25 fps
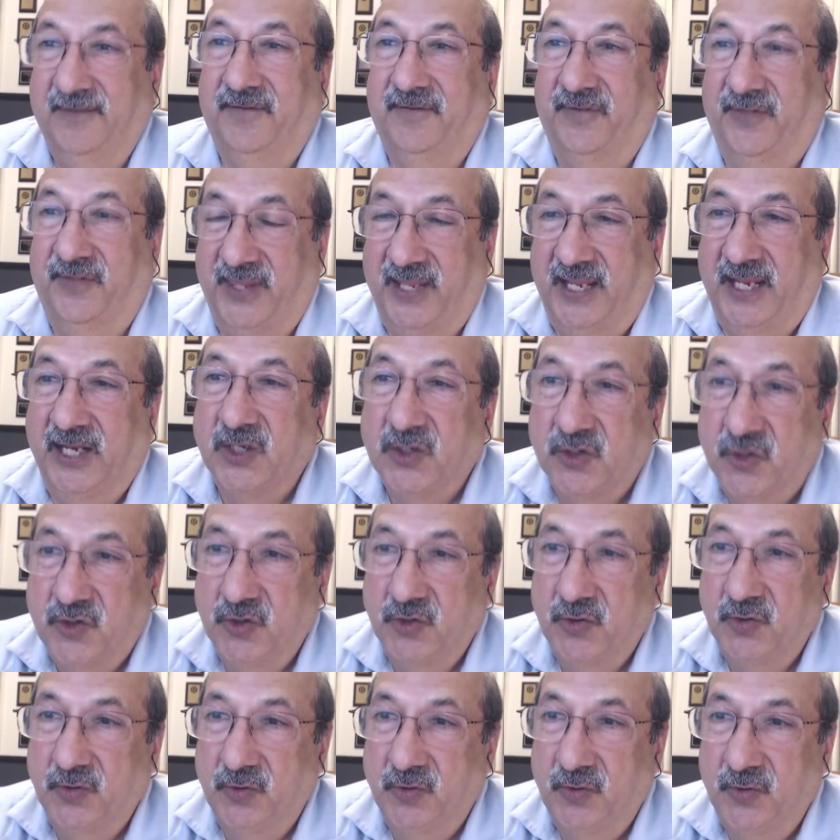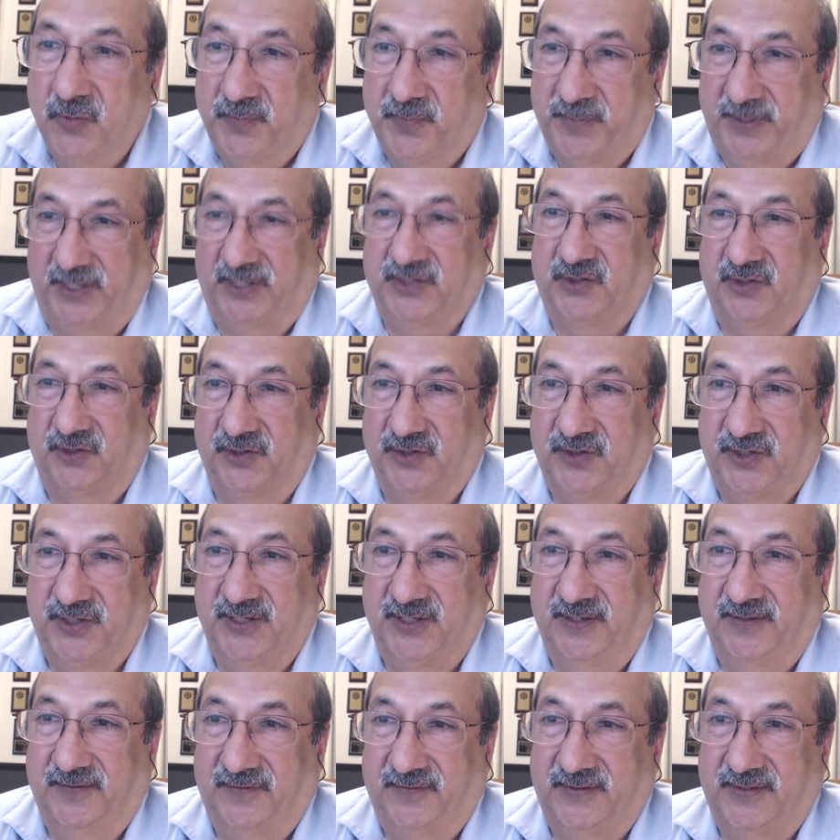if they do pixel
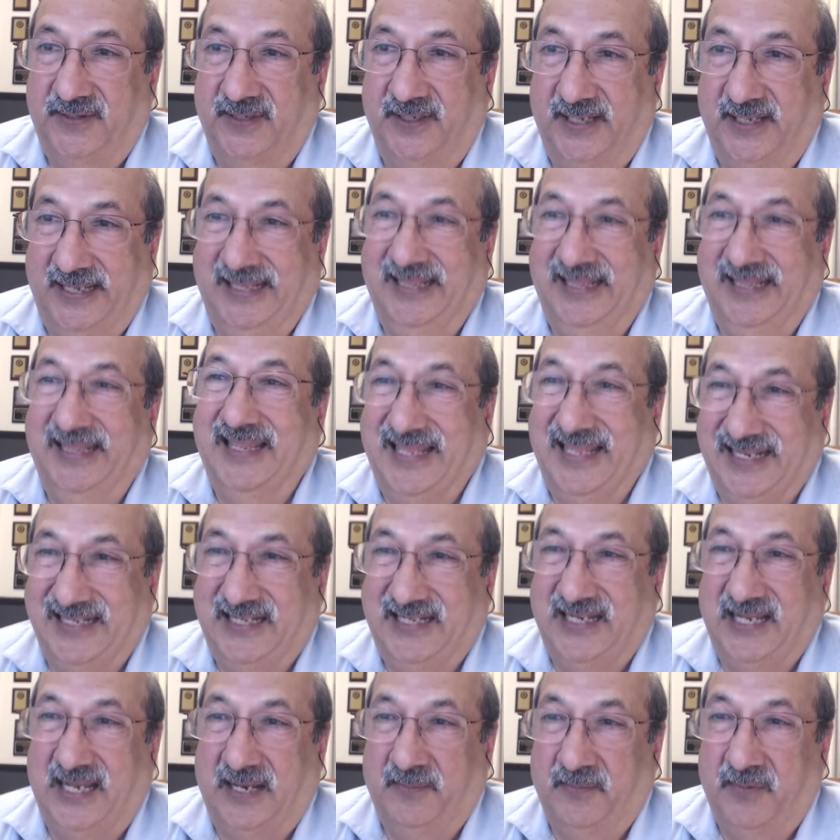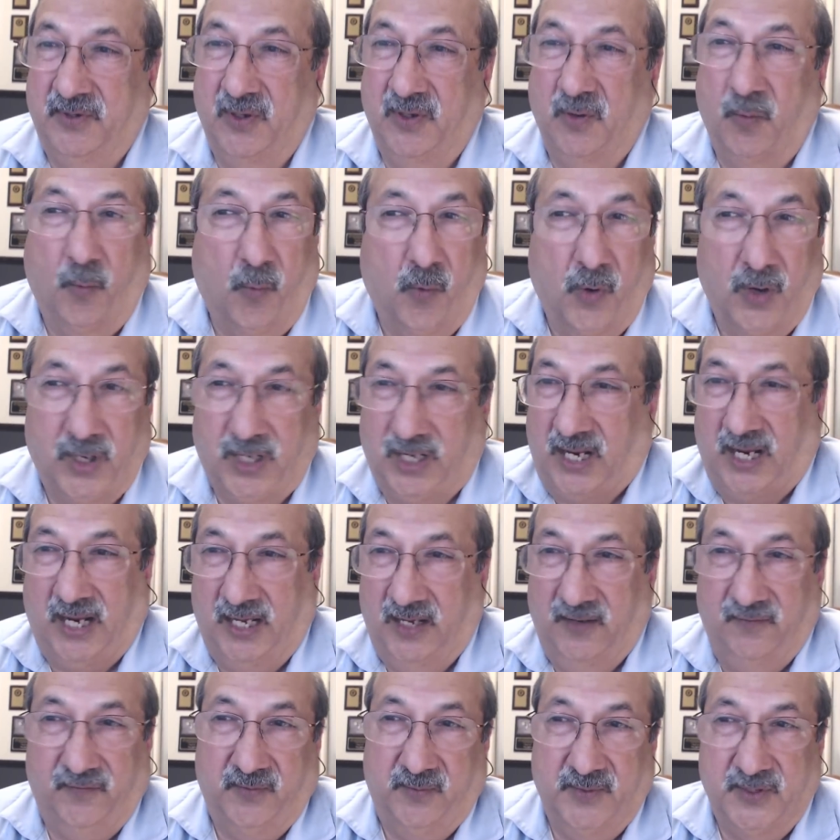shift in that camera, what
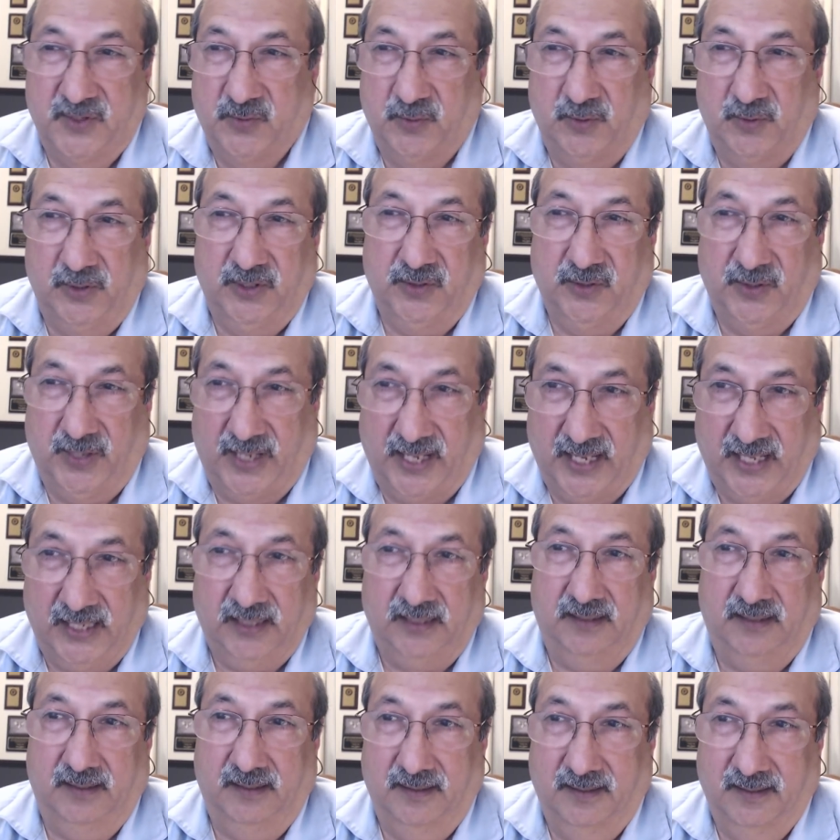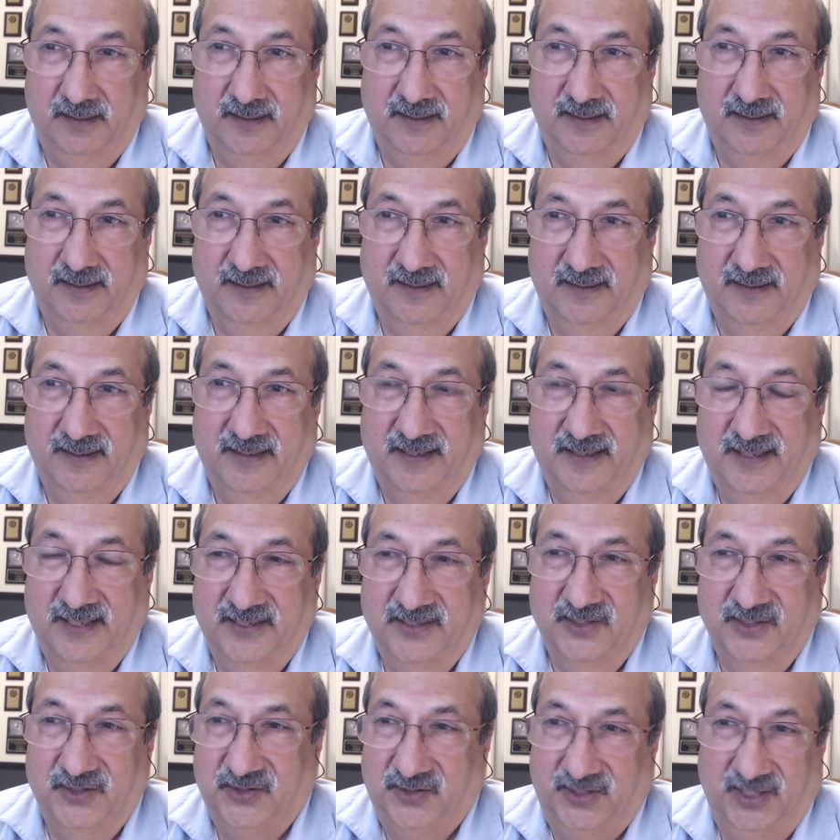kind of image will you get?
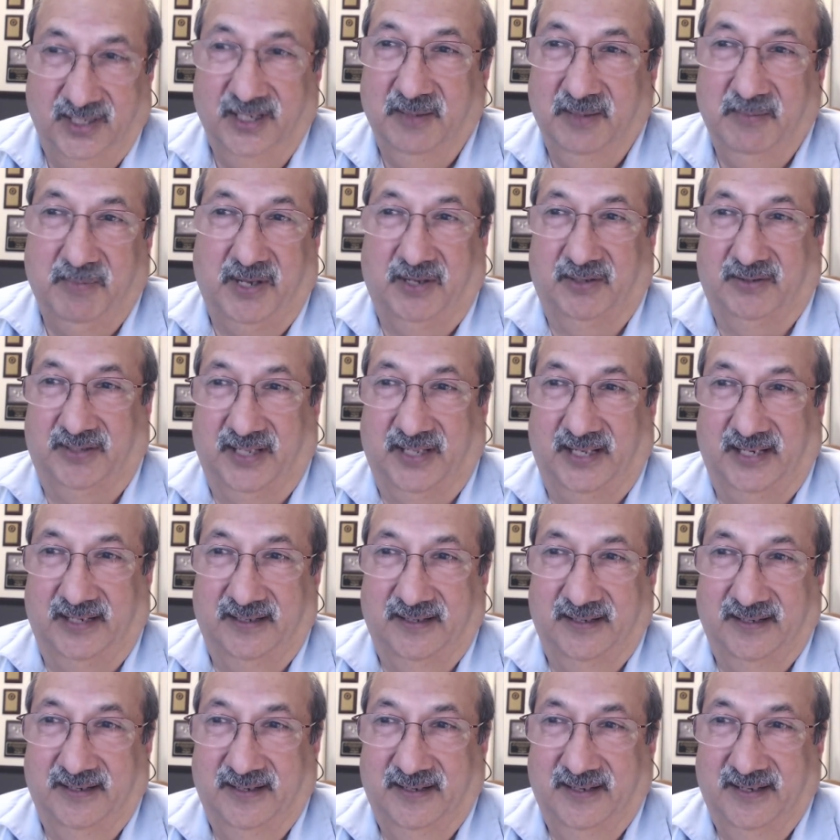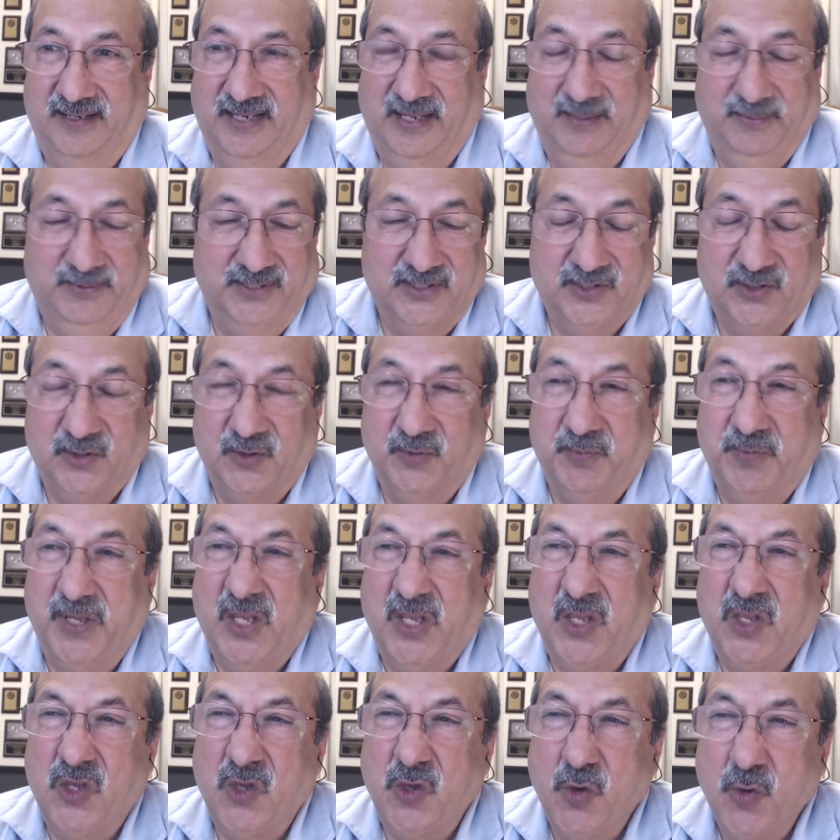Just think about that. Yeah. I mean, this could
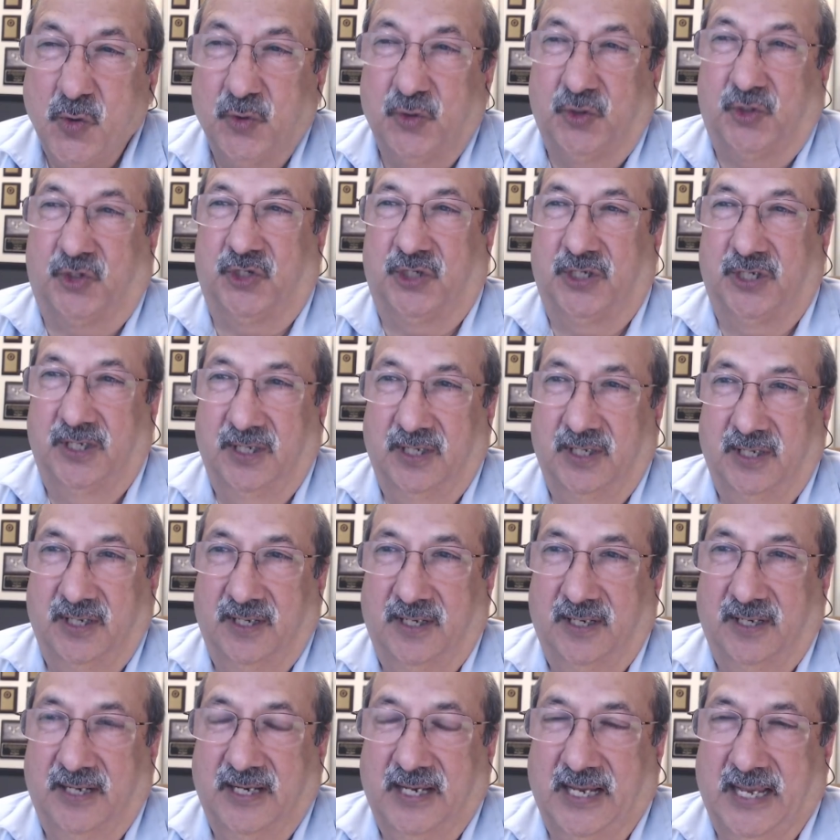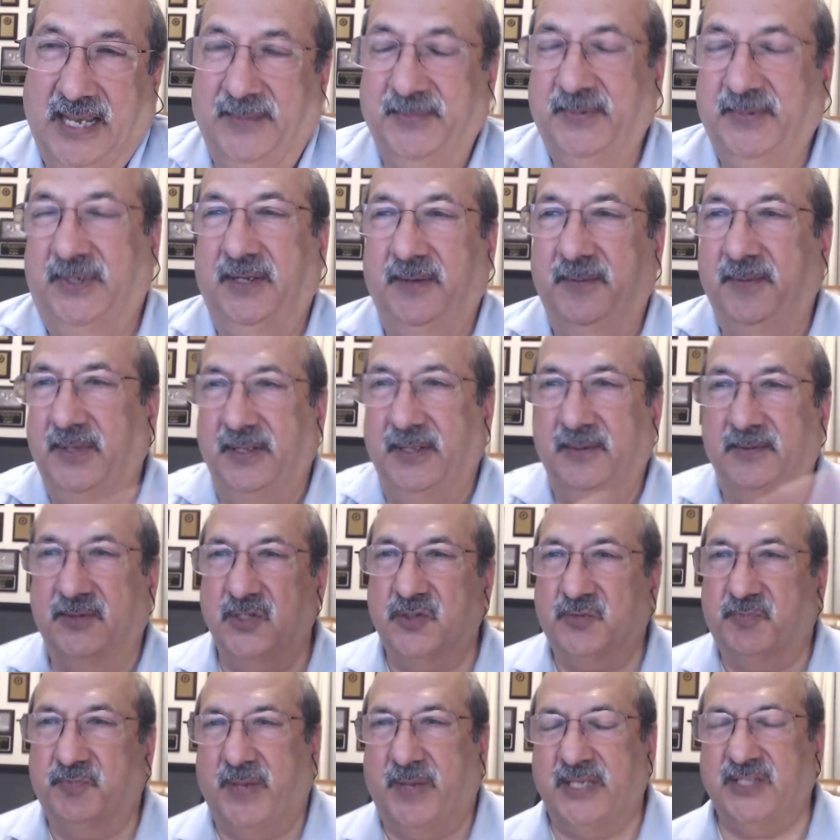be huge. Yeah. I mean, it
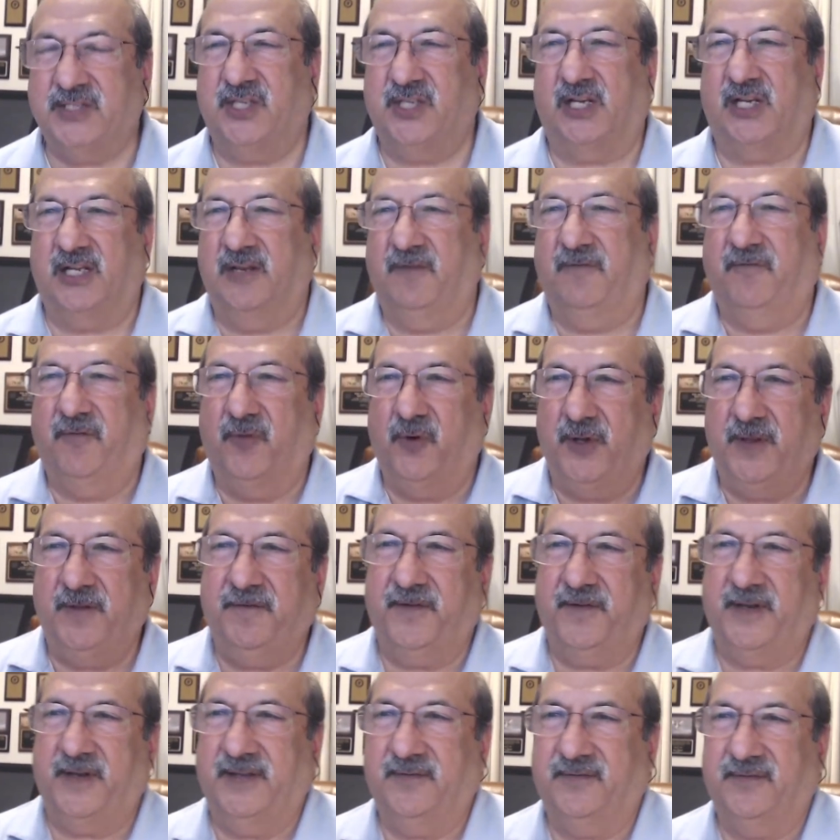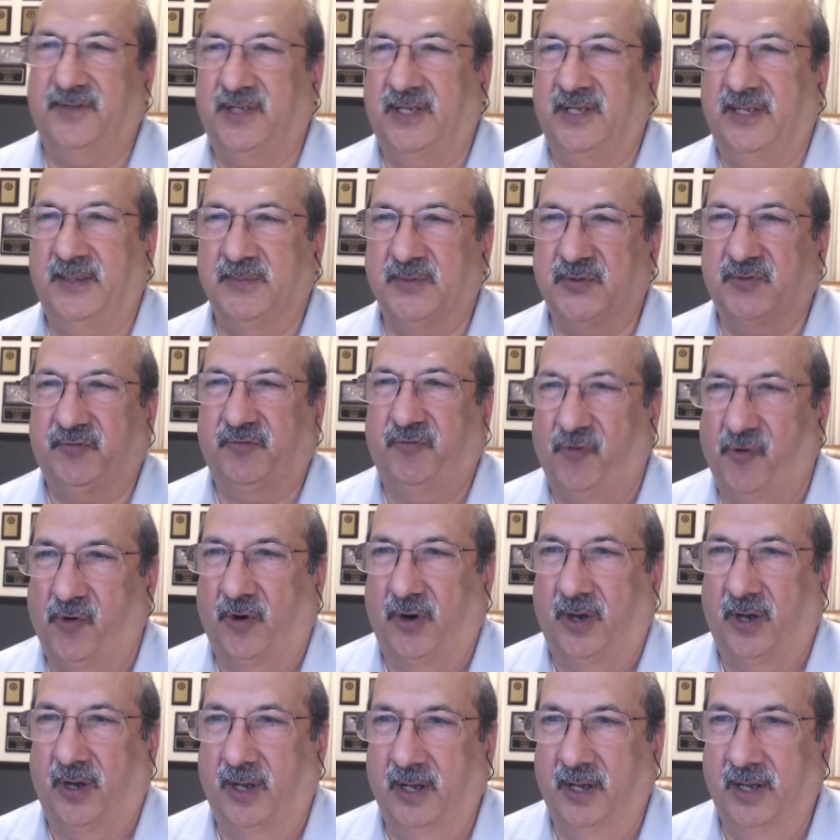just basically 45 times
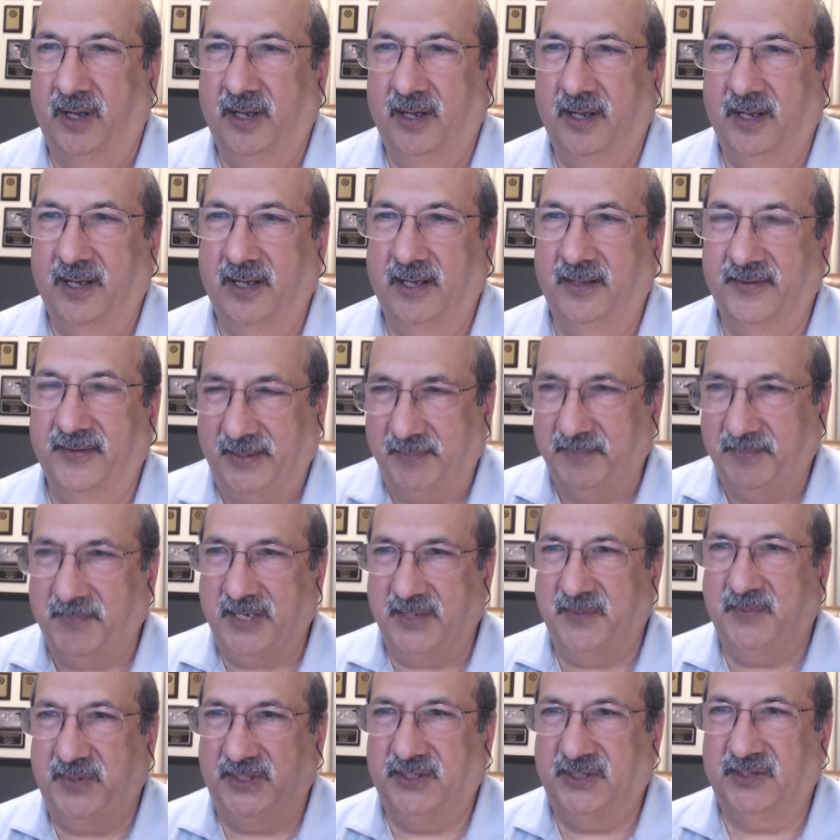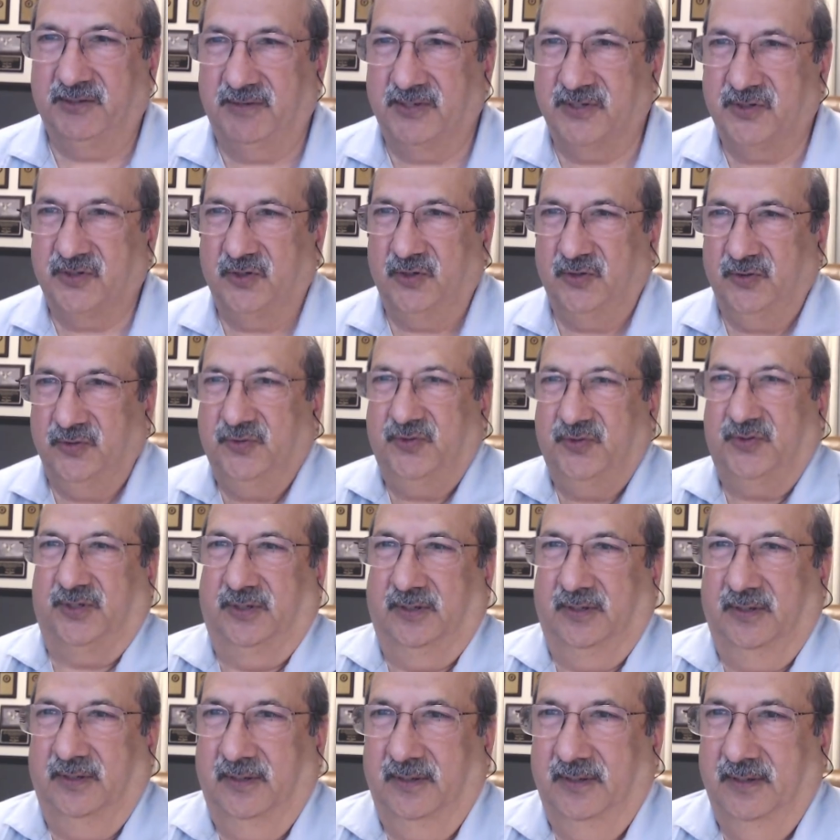four, that might be the
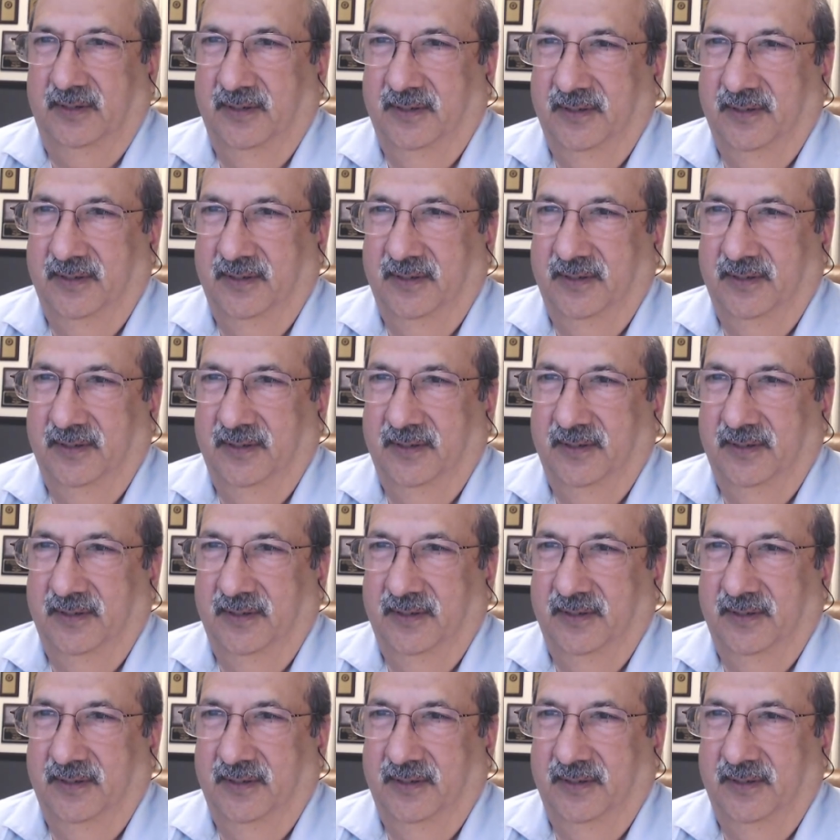resolution.